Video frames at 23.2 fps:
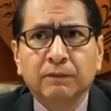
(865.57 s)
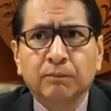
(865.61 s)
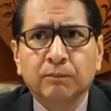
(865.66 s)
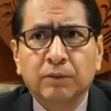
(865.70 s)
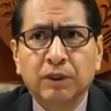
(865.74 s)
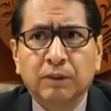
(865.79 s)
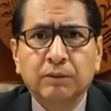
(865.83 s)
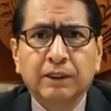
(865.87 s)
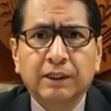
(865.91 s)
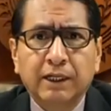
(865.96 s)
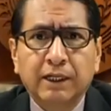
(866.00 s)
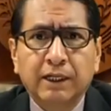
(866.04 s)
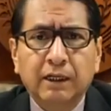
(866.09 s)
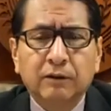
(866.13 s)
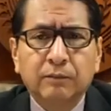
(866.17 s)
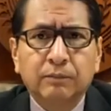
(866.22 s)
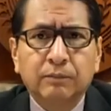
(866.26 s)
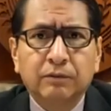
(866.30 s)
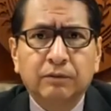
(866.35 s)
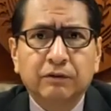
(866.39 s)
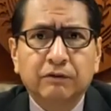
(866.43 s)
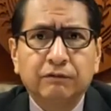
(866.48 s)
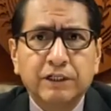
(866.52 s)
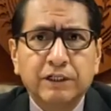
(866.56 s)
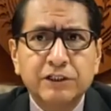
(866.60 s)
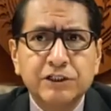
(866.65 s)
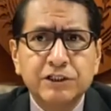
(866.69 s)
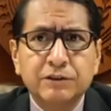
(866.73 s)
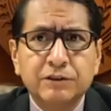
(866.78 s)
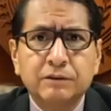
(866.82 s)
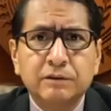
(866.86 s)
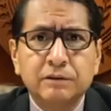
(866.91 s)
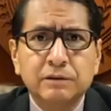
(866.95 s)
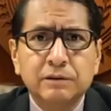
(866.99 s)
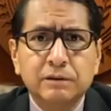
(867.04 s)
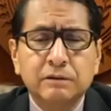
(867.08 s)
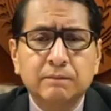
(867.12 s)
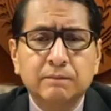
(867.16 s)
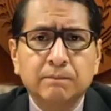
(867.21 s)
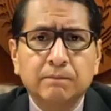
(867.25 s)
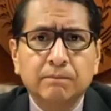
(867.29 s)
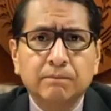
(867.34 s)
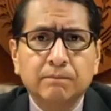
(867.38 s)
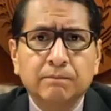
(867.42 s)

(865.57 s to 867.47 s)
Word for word: public health professionals.